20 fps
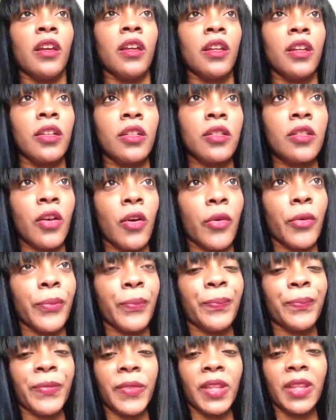So,
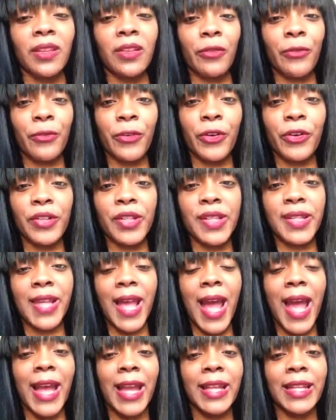the first
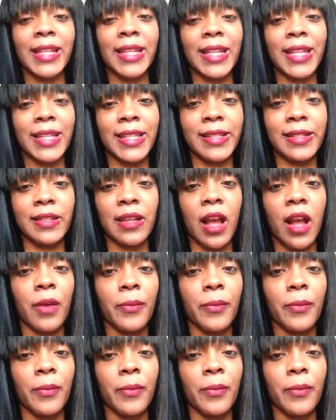sign is